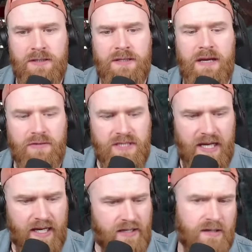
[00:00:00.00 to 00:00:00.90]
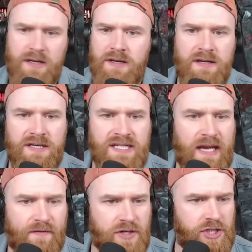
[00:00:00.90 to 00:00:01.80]
That was like
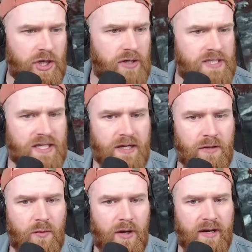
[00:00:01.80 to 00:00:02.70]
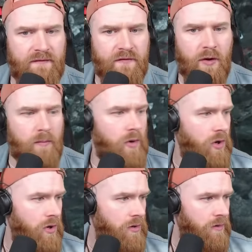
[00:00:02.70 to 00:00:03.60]
7 shots to kill 1, if not more.